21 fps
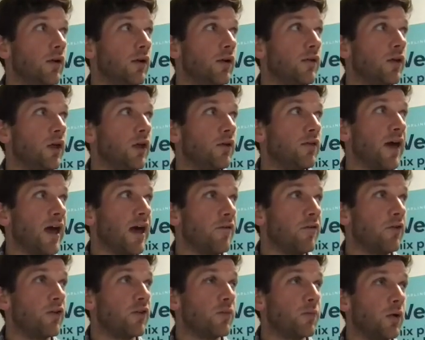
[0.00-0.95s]
kind of
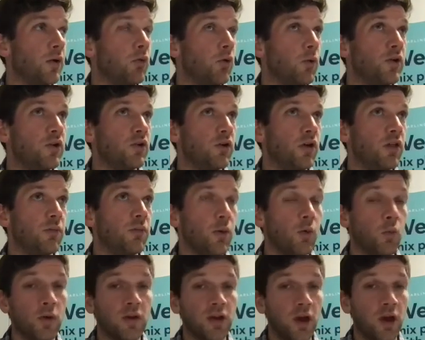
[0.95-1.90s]
evidenced by what we do at the
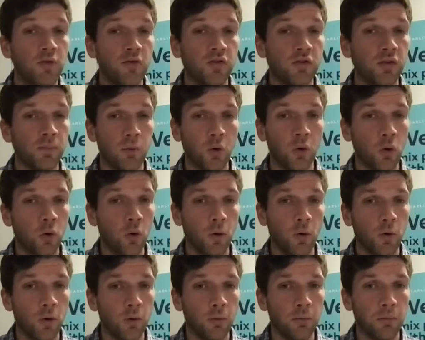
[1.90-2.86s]
moment. We don't
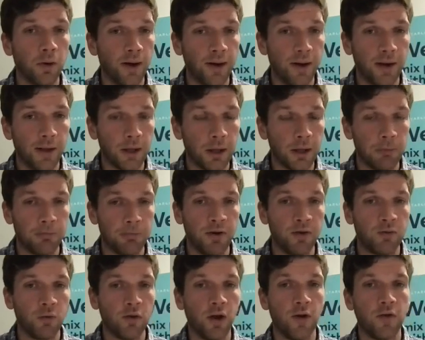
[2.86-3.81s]
support mining
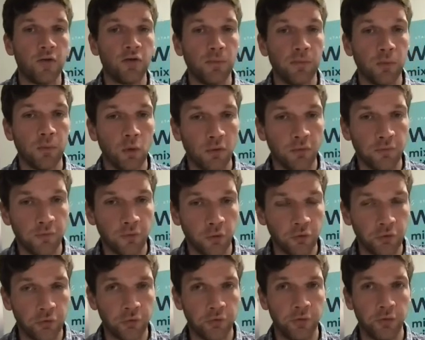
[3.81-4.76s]
companies. We don't support
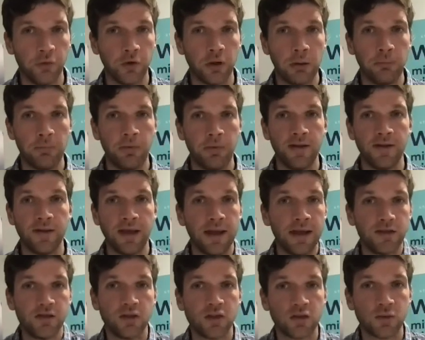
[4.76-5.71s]
fossil fuel companies.
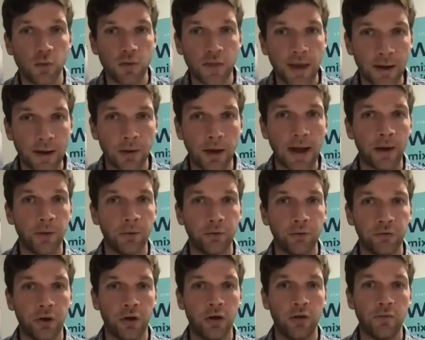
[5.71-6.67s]
It's just
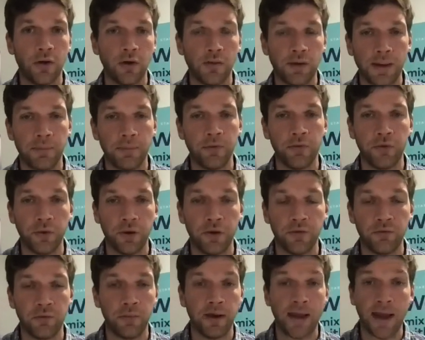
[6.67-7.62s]
outside of our
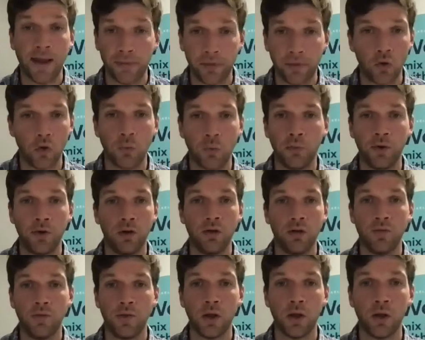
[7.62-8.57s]
appetite from an ethical point
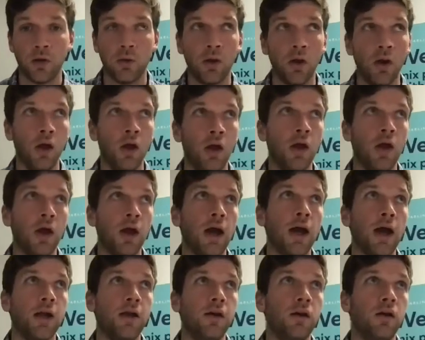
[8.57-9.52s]
of view. Mm-hmm.
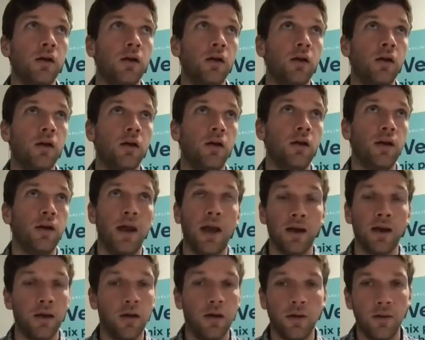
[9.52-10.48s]
And
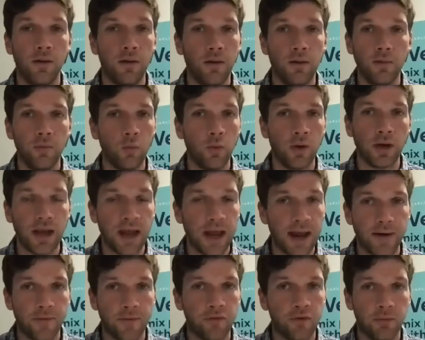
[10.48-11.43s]
yeah, we're going to
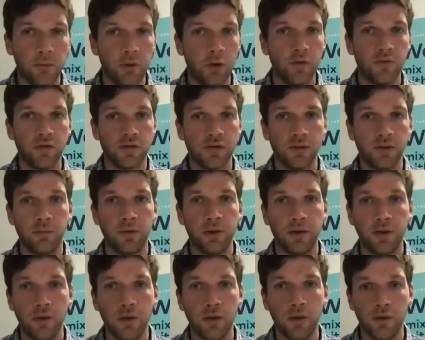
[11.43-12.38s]
have to move for
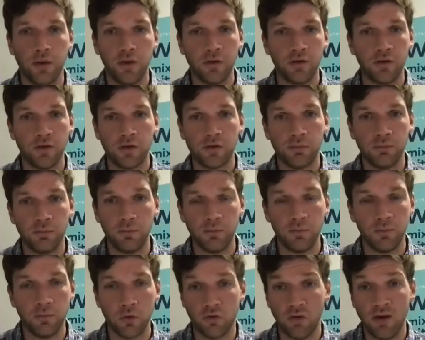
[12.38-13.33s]
something that's just
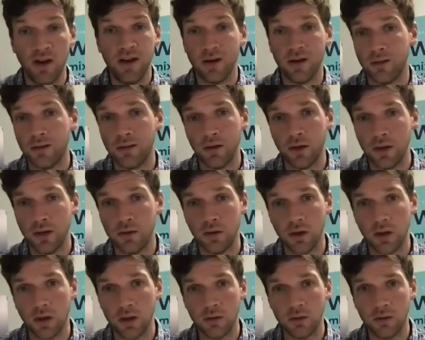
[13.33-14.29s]
greener.
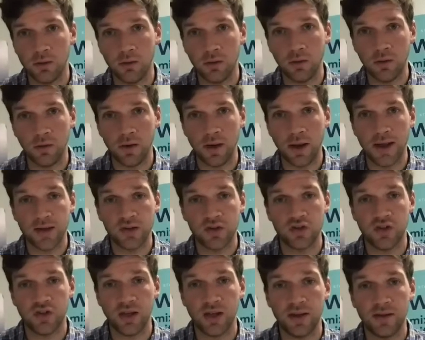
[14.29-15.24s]
And
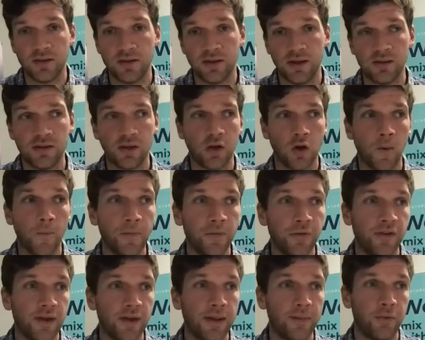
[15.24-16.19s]
ESG is a
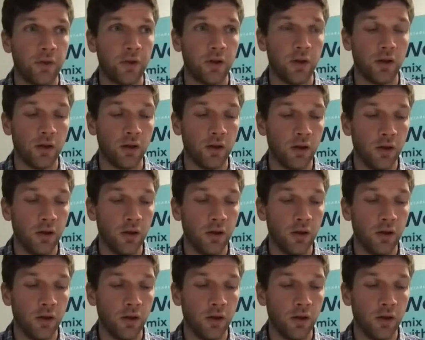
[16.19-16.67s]
concept that